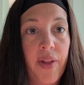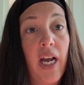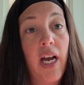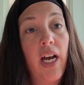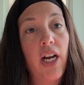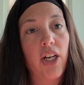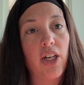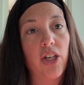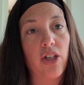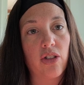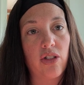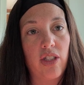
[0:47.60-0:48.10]

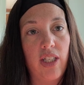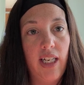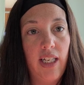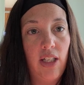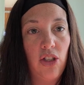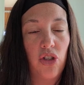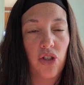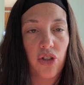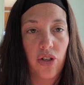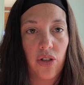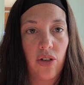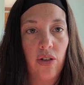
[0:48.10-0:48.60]
Your
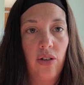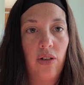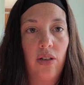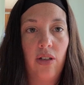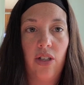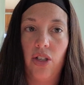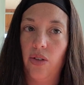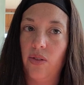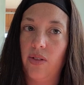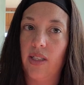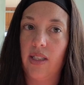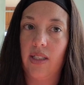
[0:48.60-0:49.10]
teacher
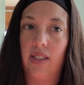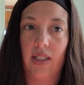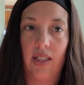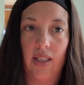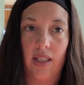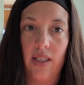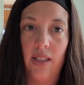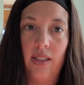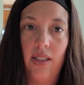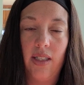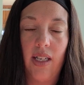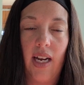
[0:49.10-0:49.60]
uses
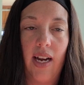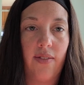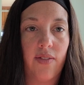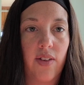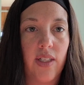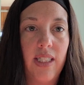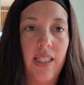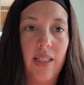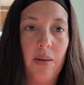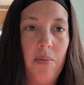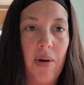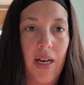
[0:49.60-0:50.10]
this every
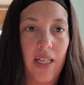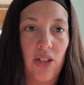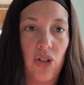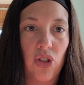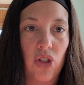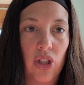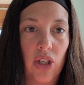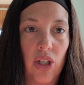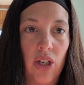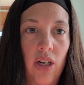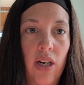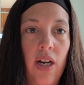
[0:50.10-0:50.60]

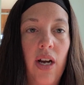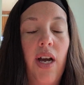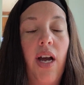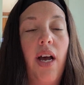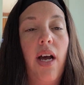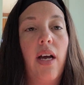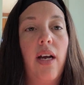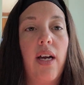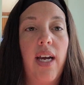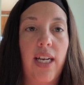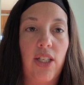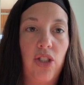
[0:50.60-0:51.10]
semester
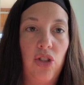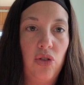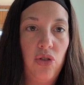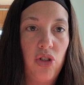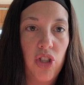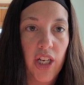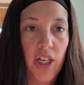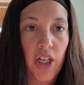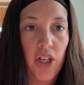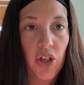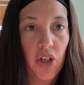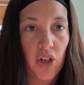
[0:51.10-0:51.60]
as you
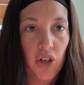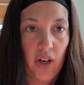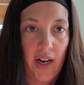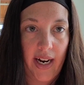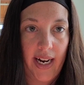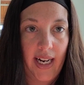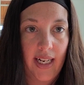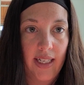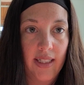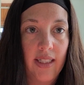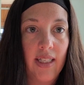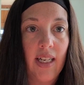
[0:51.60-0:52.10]
check your
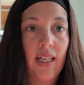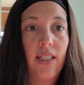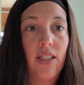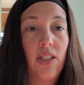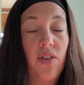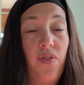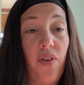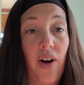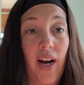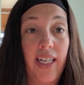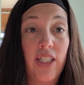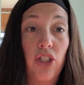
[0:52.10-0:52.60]
grades to
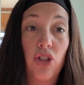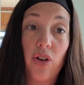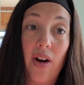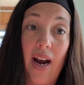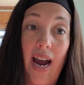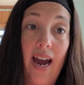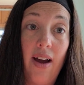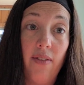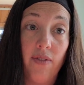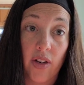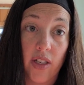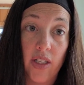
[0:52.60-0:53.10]
find your
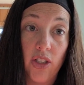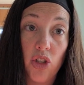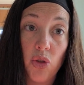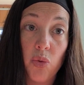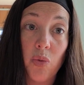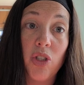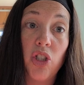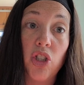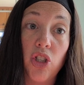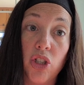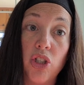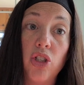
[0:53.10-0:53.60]
average,
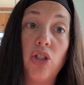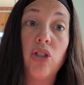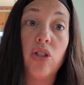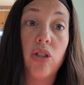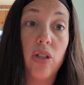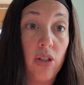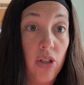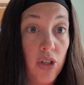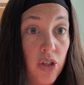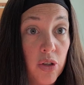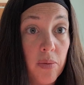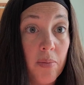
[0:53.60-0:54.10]
which is
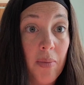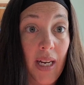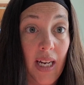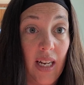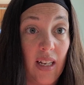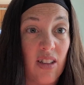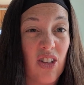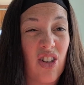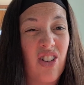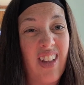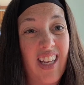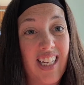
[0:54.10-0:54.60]
your
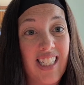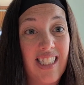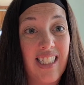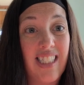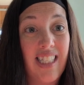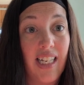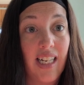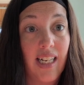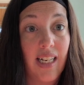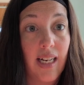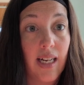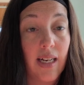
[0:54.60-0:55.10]
mean. They're like
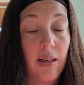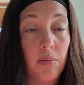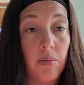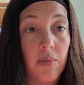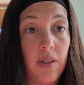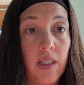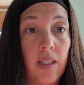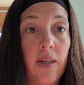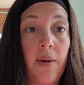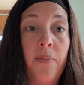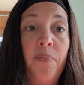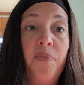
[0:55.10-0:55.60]

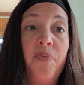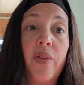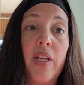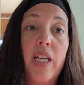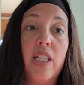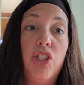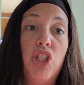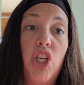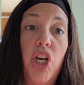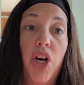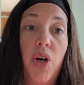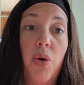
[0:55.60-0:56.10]
synonyms.
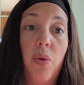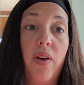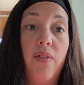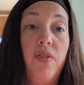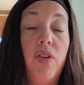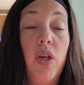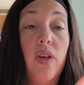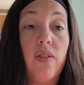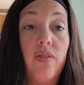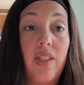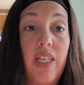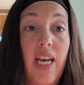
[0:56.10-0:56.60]
So if
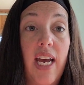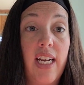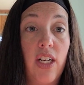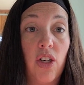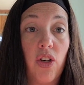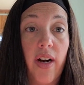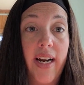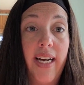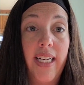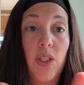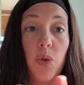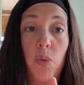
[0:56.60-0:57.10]
you have 10
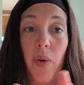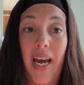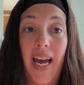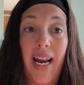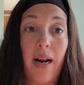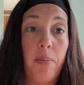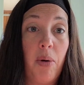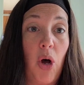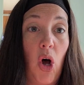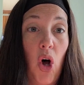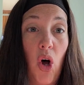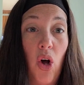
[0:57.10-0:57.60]
grades, we add
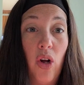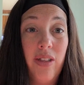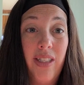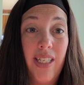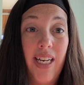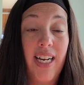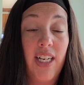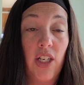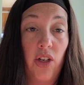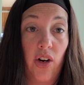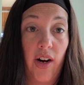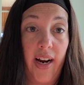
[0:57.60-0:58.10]
up all
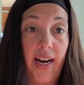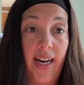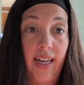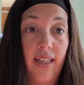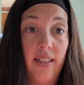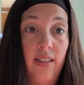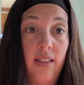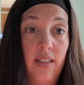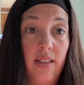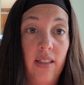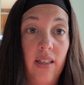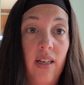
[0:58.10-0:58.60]
10
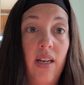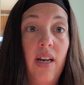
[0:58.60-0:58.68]
grades,